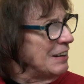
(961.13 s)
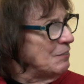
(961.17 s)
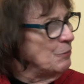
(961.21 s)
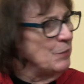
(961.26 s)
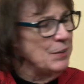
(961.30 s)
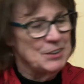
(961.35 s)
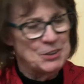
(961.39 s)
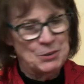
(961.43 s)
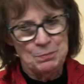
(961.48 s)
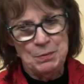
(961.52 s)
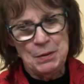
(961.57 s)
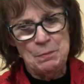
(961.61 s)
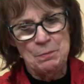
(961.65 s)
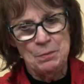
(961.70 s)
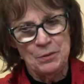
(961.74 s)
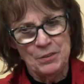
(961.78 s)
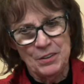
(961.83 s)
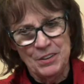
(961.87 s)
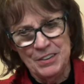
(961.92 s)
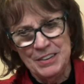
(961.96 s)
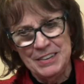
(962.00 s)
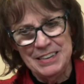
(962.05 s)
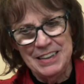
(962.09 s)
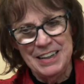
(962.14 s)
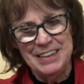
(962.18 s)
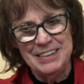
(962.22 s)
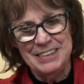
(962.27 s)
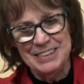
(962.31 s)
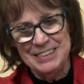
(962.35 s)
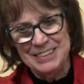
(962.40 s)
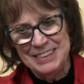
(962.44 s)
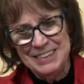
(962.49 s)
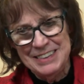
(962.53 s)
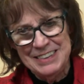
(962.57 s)
wish people could,
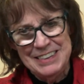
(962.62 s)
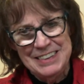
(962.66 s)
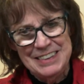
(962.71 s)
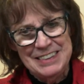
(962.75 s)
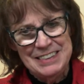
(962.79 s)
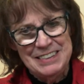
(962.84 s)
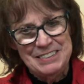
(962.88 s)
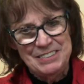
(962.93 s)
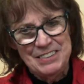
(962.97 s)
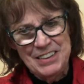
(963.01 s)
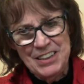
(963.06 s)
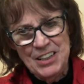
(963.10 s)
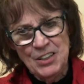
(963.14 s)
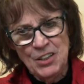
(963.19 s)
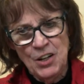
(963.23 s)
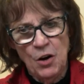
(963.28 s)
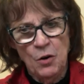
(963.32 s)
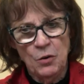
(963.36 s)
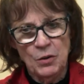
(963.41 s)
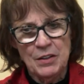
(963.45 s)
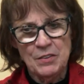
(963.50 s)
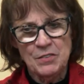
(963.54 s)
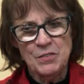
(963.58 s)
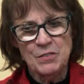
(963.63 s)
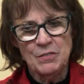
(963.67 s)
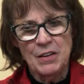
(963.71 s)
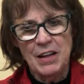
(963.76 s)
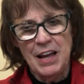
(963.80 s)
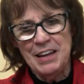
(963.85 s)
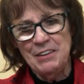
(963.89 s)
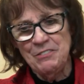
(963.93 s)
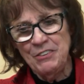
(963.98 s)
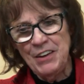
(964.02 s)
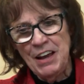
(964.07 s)
you know, because
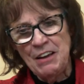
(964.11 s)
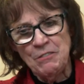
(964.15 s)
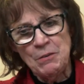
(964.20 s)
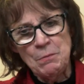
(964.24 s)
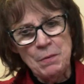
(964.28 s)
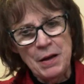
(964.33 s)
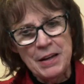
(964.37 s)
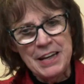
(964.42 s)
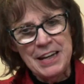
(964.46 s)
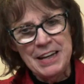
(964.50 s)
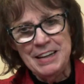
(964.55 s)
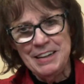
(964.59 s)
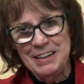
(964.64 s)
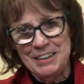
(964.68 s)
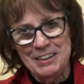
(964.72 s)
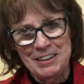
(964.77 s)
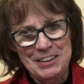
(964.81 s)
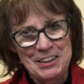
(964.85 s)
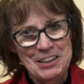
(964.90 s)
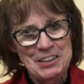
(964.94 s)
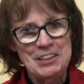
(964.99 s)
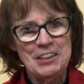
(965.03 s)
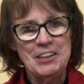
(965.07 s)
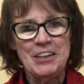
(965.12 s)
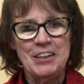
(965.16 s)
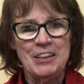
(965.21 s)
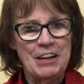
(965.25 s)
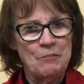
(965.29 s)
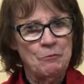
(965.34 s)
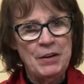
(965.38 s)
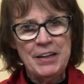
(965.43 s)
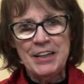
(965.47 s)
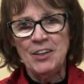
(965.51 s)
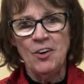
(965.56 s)
if everybody can,
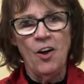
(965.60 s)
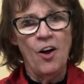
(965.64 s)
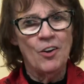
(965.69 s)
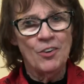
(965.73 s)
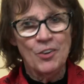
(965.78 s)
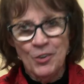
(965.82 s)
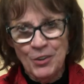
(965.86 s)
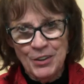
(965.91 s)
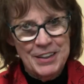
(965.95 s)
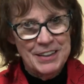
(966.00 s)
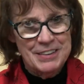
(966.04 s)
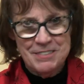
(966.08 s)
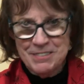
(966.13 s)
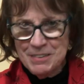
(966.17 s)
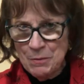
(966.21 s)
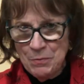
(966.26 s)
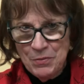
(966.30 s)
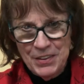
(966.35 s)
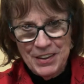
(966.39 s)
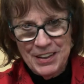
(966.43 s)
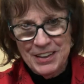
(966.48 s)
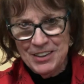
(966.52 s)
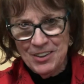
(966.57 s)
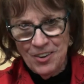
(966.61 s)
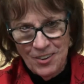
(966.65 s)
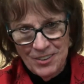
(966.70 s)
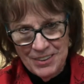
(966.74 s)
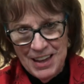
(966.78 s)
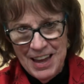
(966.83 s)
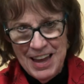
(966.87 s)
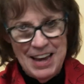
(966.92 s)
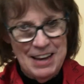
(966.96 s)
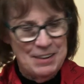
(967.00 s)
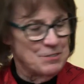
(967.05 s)
we can all look at something in our
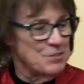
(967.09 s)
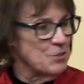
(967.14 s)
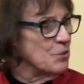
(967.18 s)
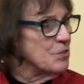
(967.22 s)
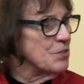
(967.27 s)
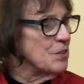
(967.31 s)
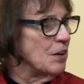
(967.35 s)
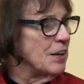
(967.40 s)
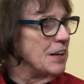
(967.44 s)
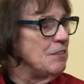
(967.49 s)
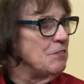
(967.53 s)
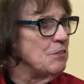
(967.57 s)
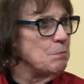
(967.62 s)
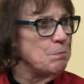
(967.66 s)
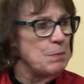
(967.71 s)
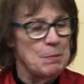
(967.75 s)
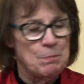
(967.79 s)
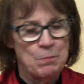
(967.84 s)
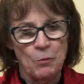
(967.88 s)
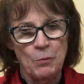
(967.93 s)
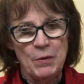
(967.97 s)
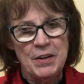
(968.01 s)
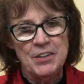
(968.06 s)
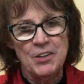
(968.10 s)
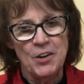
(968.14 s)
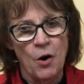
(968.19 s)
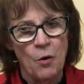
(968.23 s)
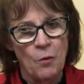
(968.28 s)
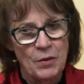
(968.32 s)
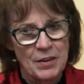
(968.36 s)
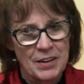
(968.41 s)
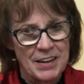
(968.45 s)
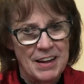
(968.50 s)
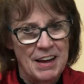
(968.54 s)
lives, or even people we
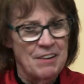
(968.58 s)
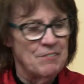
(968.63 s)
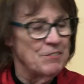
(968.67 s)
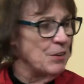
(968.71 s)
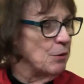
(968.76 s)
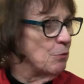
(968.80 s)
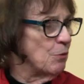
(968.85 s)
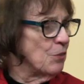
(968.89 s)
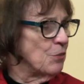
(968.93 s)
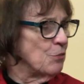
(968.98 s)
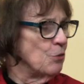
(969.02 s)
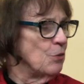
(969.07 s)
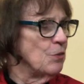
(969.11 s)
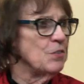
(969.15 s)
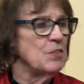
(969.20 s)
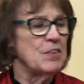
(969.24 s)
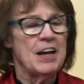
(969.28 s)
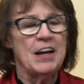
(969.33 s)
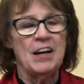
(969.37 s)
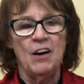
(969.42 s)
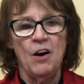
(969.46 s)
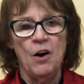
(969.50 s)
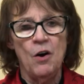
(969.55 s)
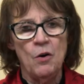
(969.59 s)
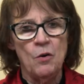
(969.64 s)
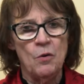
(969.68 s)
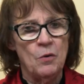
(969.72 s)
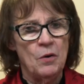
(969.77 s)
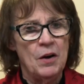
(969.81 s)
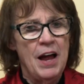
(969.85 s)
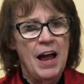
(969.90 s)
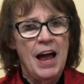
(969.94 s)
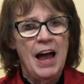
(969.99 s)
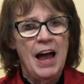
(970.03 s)
know and love that we're through, and say,
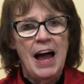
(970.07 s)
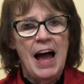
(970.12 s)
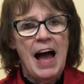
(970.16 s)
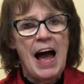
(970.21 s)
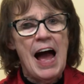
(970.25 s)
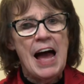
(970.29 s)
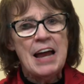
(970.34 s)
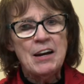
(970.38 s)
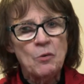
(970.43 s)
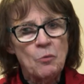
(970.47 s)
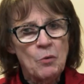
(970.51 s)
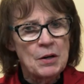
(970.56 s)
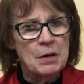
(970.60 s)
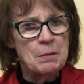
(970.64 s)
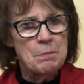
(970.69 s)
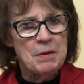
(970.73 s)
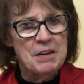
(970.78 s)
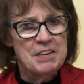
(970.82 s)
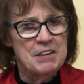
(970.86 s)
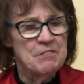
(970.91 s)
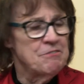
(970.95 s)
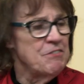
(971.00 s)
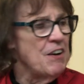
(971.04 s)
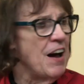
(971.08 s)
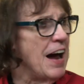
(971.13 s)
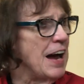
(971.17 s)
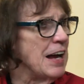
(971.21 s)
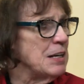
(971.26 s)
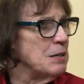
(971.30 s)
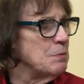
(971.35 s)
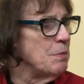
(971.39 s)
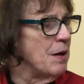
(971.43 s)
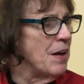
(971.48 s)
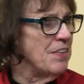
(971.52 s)
oh, I don't want to be
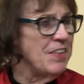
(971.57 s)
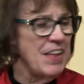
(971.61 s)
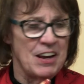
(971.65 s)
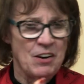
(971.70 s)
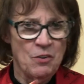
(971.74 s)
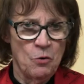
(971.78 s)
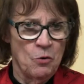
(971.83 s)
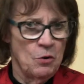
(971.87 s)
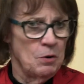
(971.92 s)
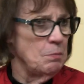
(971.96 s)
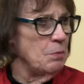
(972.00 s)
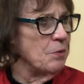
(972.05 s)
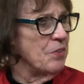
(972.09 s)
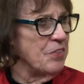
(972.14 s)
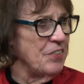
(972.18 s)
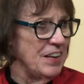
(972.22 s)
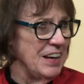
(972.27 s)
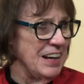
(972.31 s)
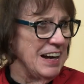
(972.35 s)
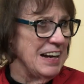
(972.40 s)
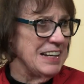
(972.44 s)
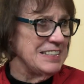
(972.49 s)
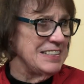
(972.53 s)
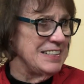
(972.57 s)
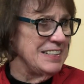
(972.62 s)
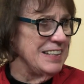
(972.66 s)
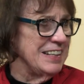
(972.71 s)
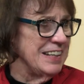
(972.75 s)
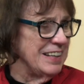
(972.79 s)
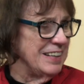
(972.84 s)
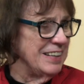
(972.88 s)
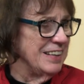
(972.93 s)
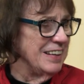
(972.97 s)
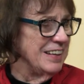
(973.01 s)
defined by that horrible thing I
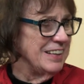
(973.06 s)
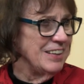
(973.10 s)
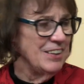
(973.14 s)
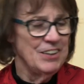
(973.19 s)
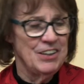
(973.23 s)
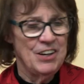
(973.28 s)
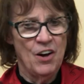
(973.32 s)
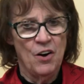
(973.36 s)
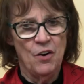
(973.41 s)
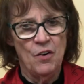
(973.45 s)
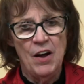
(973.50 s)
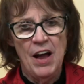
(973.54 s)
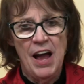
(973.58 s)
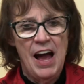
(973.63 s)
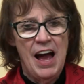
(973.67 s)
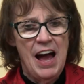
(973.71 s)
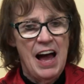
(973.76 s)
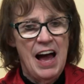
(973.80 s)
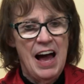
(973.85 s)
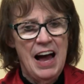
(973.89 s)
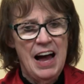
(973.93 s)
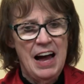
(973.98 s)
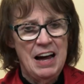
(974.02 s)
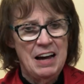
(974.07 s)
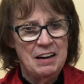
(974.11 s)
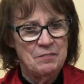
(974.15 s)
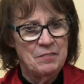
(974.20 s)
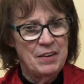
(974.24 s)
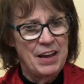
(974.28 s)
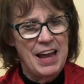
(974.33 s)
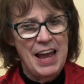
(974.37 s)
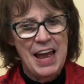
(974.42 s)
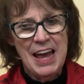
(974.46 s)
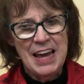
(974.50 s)
did. You know,
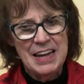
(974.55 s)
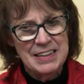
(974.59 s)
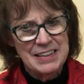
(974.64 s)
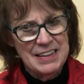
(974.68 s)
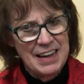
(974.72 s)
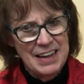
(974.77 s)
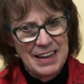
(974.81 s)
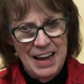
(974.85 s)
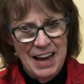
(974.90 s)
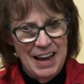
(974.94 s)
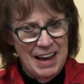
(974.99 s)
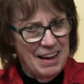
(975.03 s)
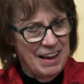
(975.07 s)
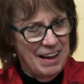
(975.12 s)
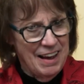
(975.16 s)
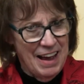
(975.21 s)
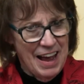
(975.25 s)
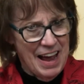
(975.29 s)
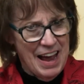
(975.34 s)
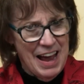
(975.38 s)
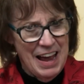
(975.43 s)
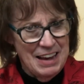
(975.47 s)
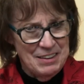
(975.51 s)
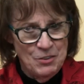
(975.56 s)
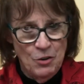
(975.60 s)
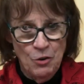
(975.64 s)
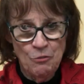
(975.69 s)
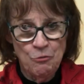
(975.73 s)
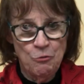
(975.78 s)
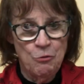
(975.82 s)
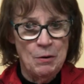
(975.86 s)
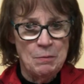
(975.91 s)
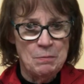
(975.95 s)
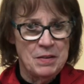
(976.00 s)
I know
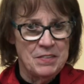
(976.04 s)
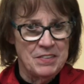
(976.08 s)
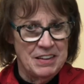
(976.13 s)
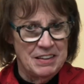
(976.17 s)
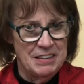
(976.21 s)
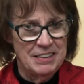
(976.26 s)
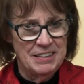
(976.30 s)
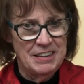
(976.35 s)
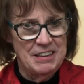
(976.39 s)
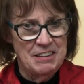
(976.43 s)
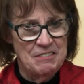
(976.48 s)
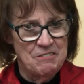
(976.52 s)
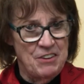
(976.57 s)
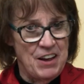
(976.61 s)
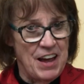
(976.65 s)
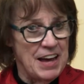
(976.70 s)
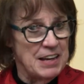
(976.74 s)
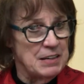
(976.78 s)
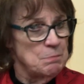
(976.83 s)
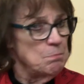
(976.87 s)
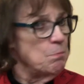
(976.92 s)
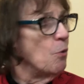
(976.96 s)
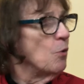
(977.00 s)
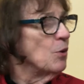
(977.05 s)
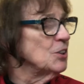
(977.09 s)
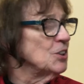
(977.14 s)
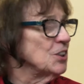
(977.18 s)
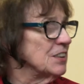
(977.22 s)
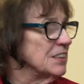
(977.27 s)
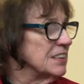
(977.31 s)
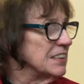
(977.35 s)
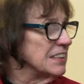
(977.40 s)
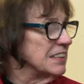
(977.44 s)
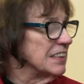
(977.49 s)
of women that have had
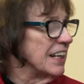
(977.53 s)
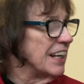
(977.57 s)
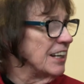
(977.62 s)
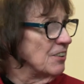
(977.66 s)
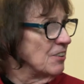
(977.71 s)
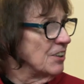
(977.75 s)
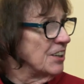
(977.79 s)
abortions in later